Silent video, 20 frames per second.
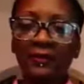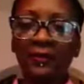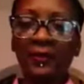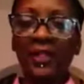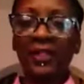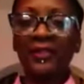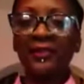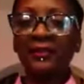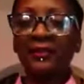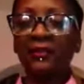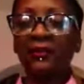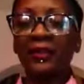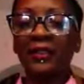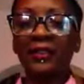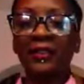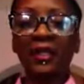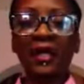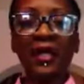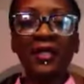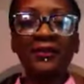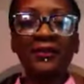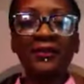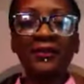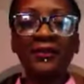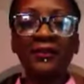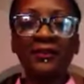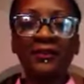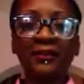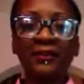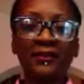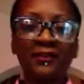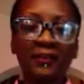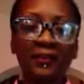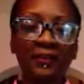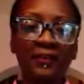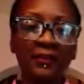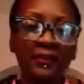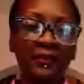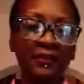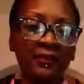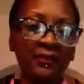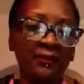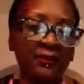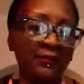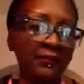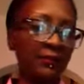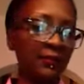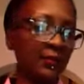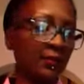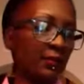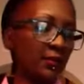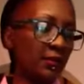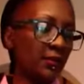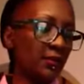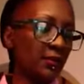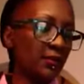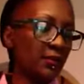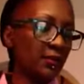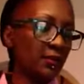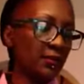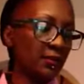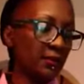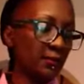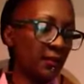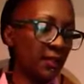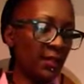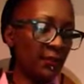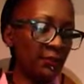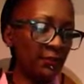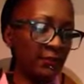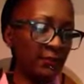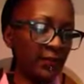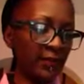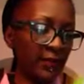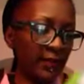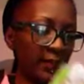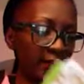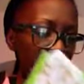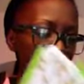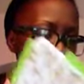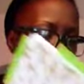take sewing classes, and some other things.